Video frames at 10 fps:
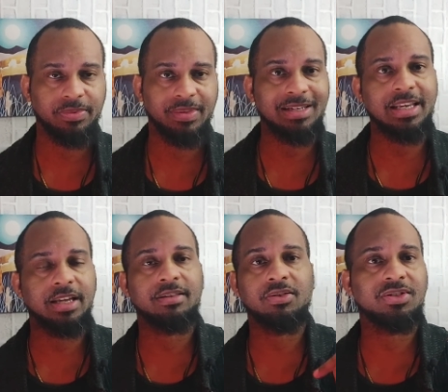they
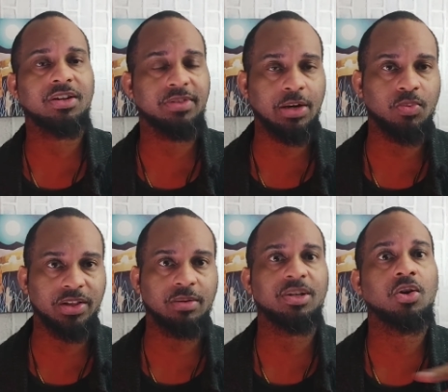say they're st- they
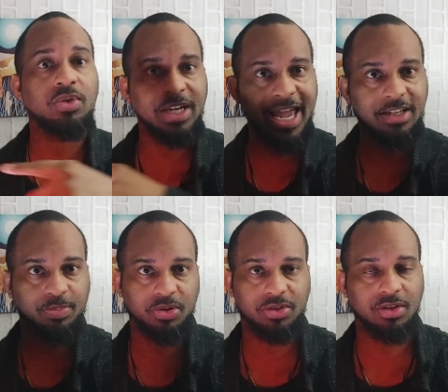want them to go to the
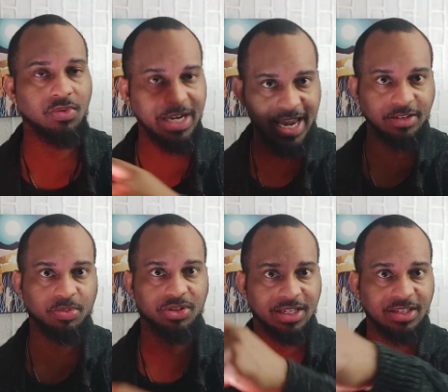experts, go to the
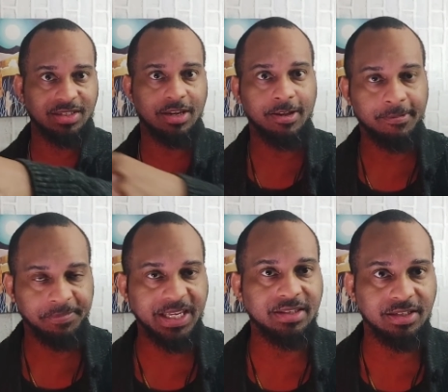experts and just
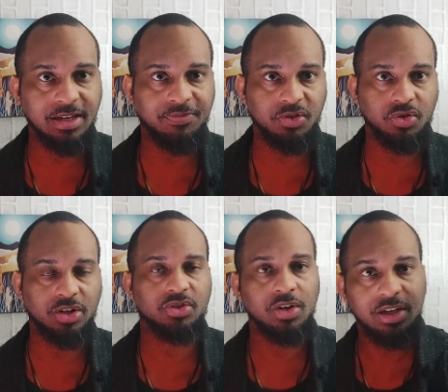get this
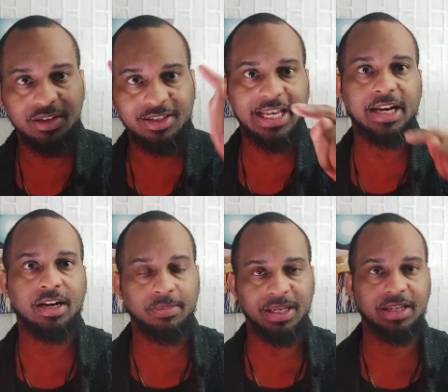infrastructure, set
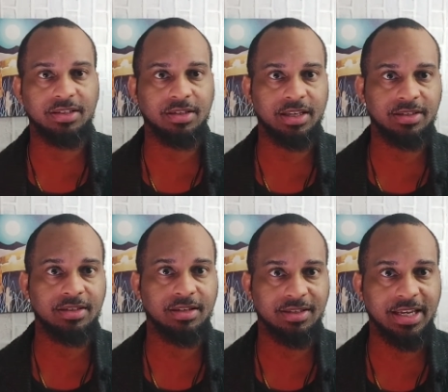it up and let's, let's,
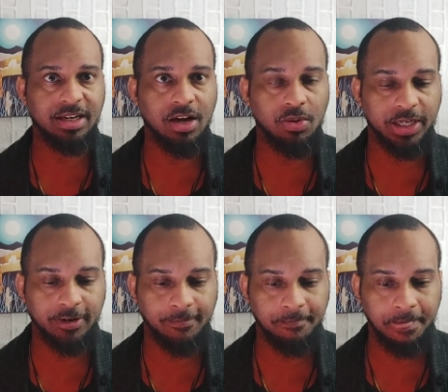let's get it going.
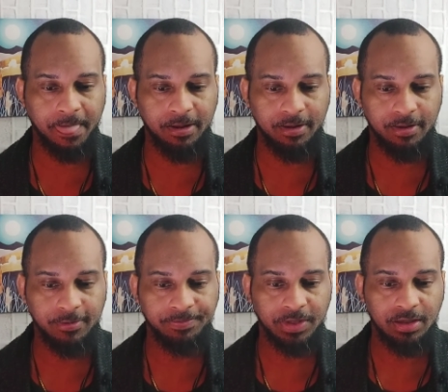
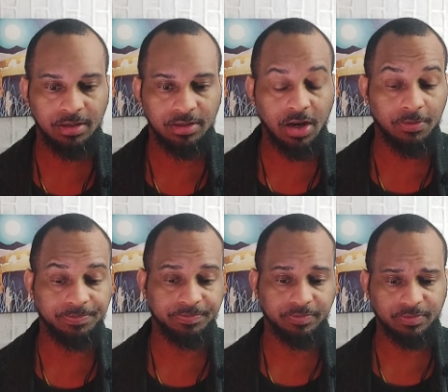So,